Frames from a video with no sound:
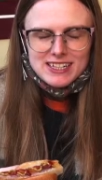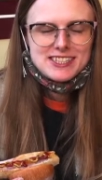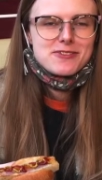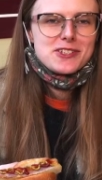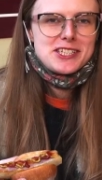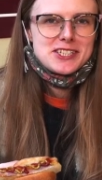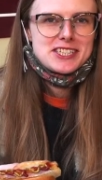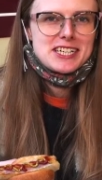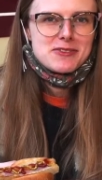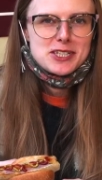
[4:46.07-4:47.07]
Definitely
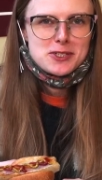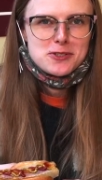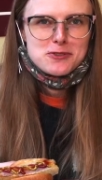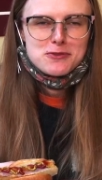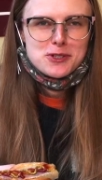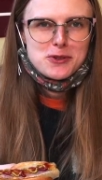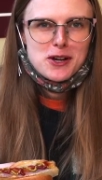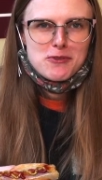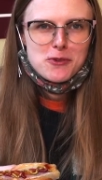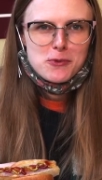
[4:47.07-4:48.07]
doesn't have the issue of when you
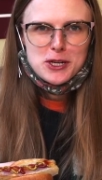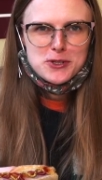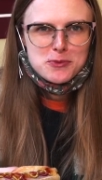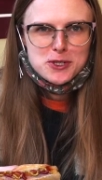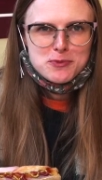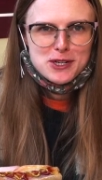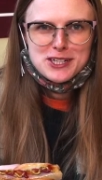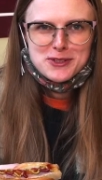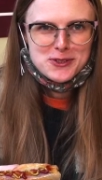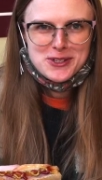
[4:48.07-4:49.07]
have way too much
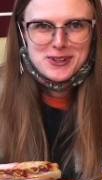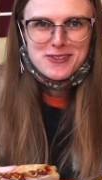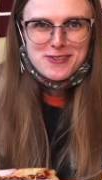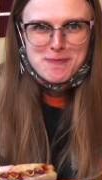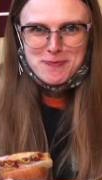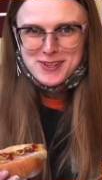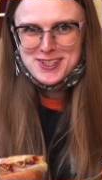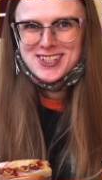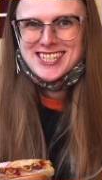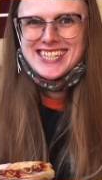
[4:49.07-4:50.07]
bread and not enough
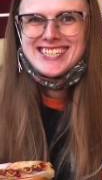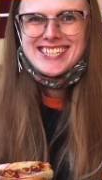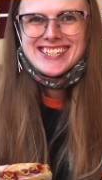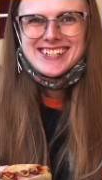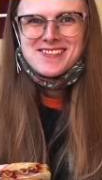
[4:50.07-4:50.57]
sausage.